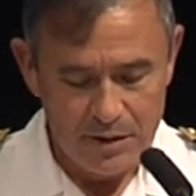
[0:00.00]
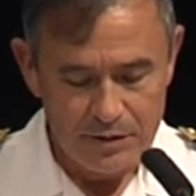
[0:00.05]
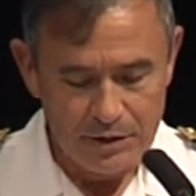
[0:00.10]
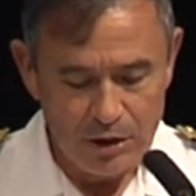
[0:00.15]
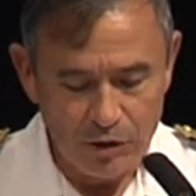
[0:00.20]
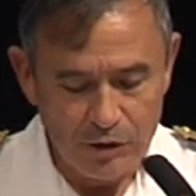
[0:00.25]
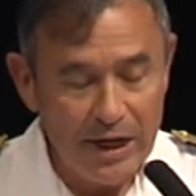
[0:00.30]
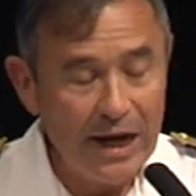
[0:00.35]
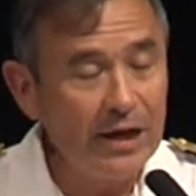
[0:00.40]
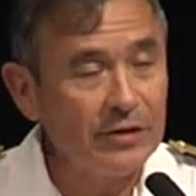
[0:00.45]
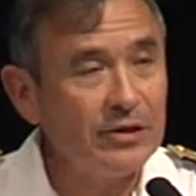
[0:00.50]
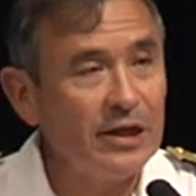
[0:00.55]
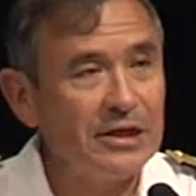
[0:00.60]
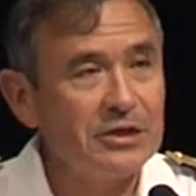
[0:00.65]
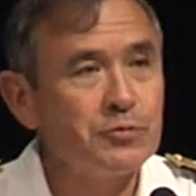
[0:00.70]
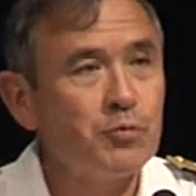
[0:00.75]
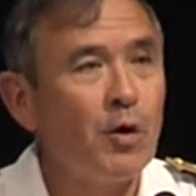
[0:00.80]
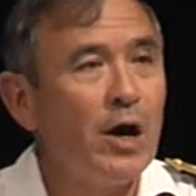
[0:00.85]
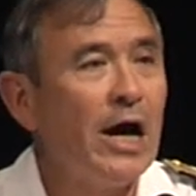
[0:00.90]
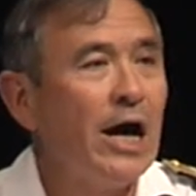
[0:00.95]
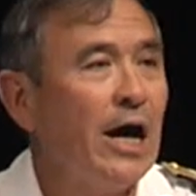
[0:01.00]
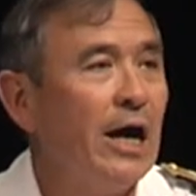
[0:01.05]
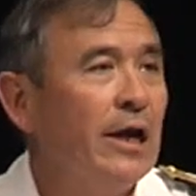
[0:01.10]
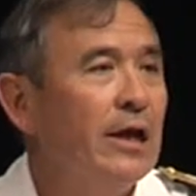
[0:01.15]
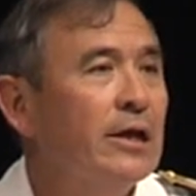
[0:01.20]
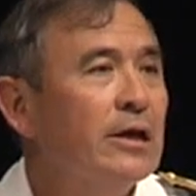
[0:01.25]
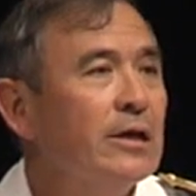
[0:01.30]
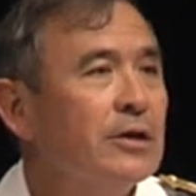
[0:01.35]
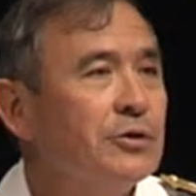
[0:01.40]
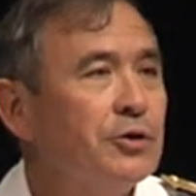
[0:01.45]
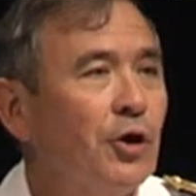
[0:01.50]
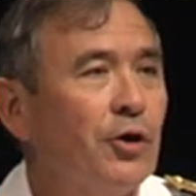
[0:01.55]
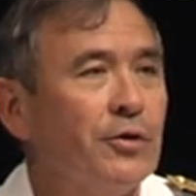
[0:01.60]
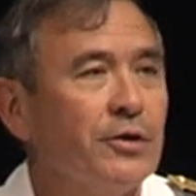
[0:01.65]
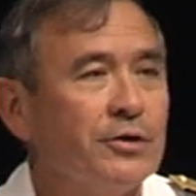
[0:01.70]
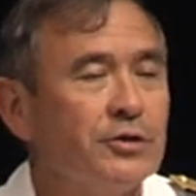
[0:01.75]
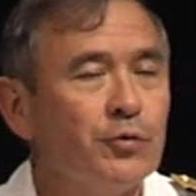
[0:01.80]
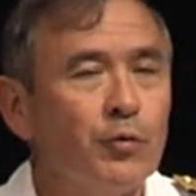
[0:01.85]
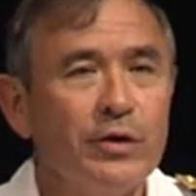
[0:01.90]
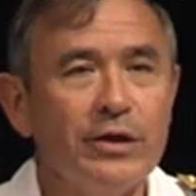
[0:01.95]
No doubt that's why during
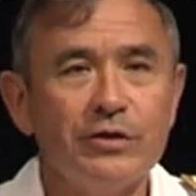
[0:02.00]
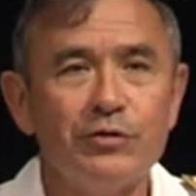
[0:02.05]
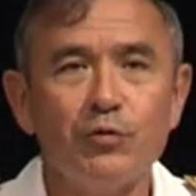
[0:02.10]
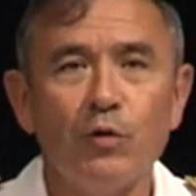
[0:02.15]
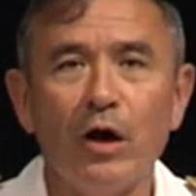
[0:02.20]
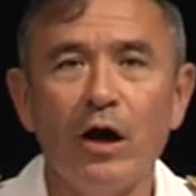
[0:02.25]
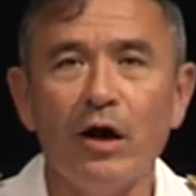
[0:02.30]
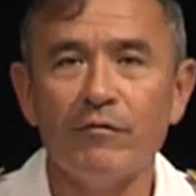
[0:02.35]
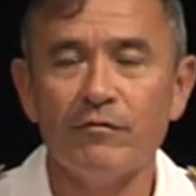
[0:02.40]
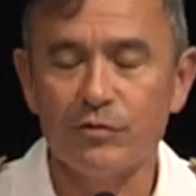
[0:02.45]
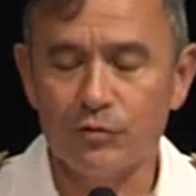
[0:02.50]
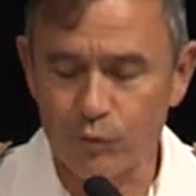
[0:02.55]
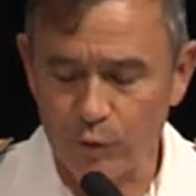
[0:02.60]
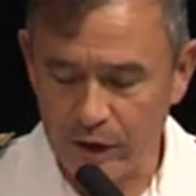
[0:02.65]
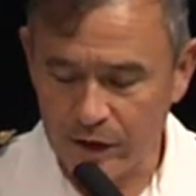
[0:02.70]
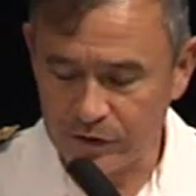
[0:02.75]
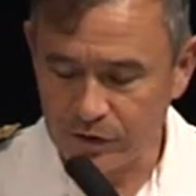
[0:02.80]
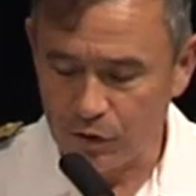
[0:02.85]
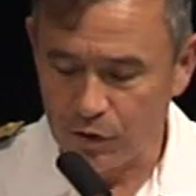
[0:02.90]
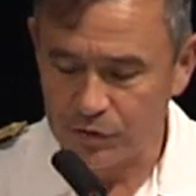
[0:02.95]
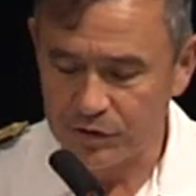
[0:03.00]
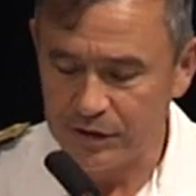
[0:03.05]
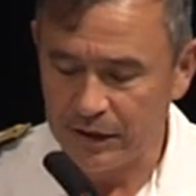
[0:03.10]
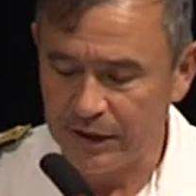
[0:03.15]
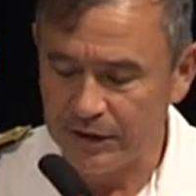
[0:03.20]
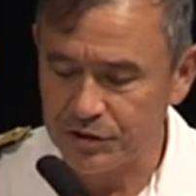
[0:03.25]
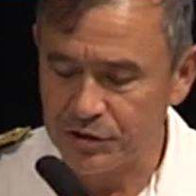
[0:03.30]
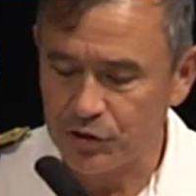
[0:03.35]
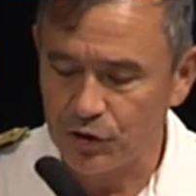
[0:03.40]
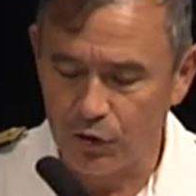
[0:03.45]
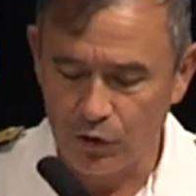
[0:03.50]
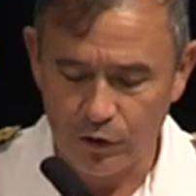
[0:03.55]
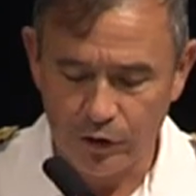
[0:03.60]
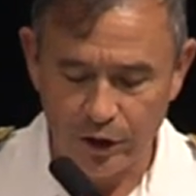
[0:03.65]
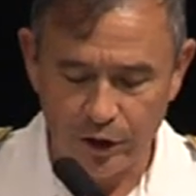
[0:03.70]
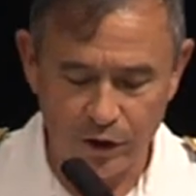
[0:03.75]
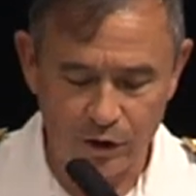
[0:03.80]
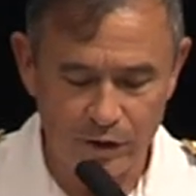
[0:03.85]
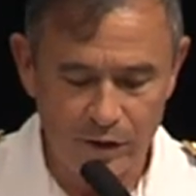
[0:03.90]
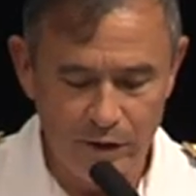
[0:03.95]
the 2012 to 2013 school
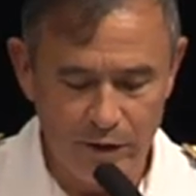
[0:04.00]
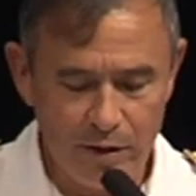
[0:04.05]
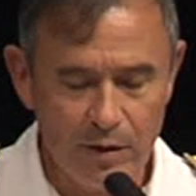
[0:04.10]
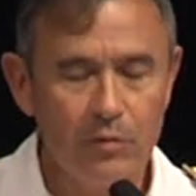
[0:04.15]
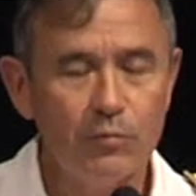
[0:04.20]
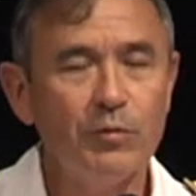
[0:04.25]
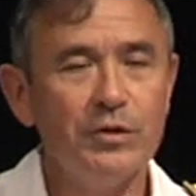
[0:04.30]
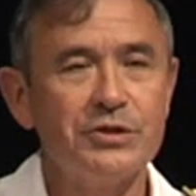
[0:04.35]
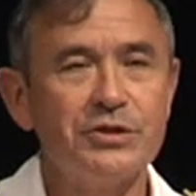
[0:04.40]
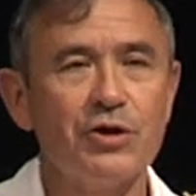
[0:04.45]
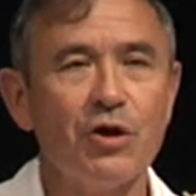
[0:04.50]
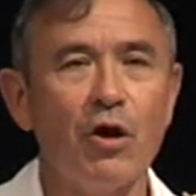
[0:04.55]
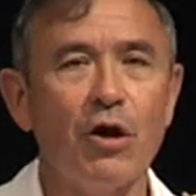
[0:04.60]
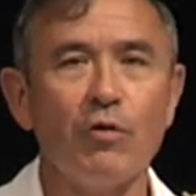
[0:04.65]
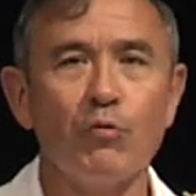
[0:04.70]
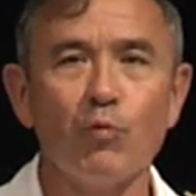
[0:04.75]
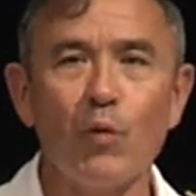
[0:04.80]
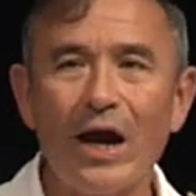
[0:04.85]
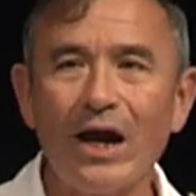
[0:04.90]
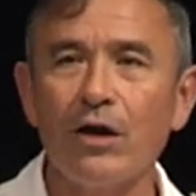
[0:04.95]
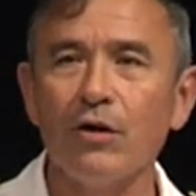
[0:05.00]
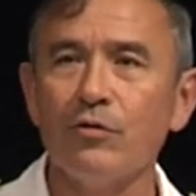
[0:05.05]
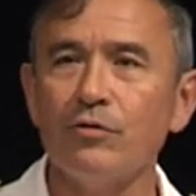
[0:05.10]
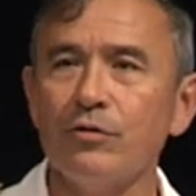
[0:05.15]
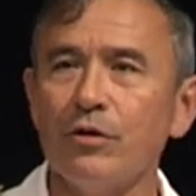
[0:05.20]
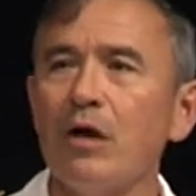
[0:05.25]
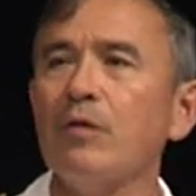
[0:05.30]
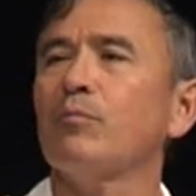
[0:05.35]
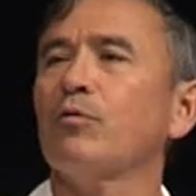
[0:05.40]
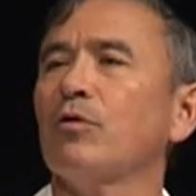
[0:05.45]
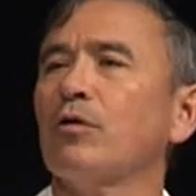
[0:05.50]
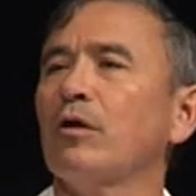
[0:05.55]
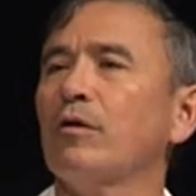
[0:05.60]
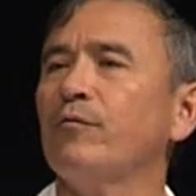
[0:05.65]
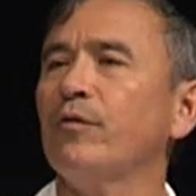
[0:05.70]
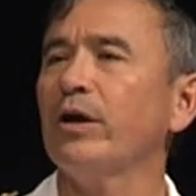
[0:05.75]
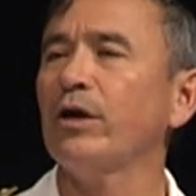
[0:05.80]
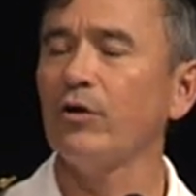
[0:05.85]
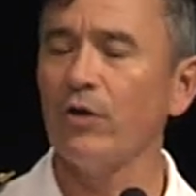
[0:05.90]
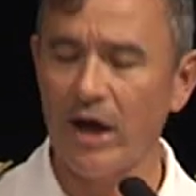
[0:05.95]
year, we saw a record number
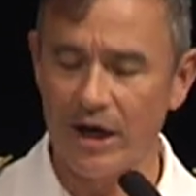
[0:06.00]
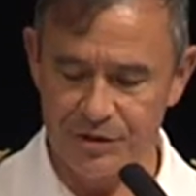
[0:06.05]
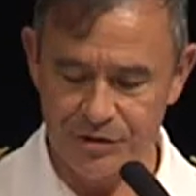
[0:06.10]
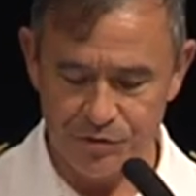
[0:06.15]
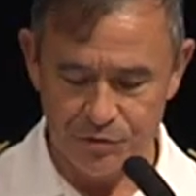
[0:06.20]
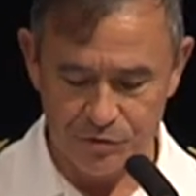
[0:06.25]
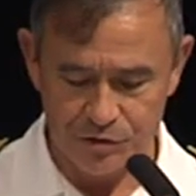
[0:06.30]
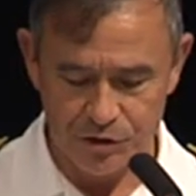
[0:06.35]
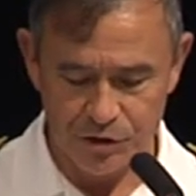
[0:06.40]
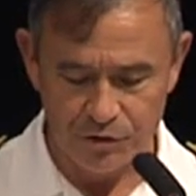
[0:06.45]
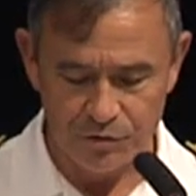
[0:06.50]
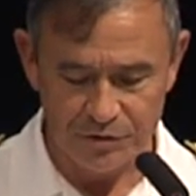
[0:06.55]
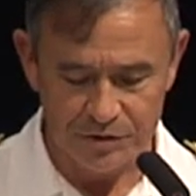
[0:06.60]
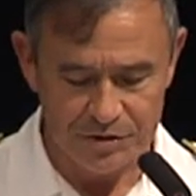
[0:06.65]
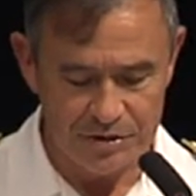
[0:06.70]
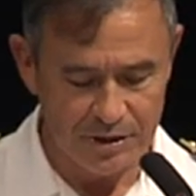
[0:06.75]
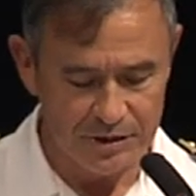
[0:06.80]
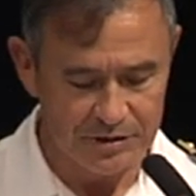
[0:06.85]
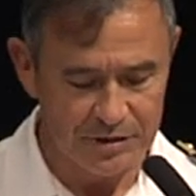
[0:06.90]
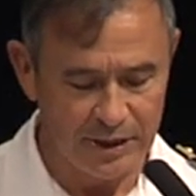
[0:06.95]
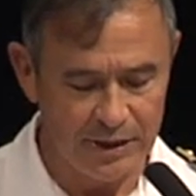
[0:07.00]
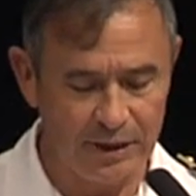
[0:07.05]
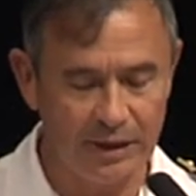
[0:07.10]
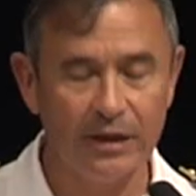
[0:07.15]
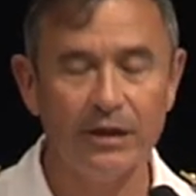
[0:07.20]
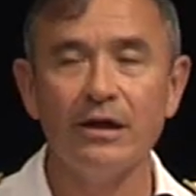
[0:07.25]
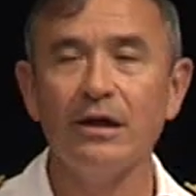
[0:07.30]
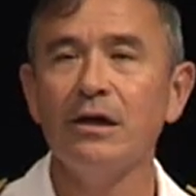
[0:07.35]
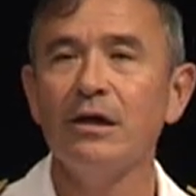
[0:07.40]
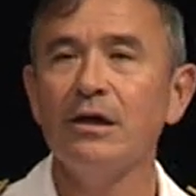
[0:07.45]
of international students attending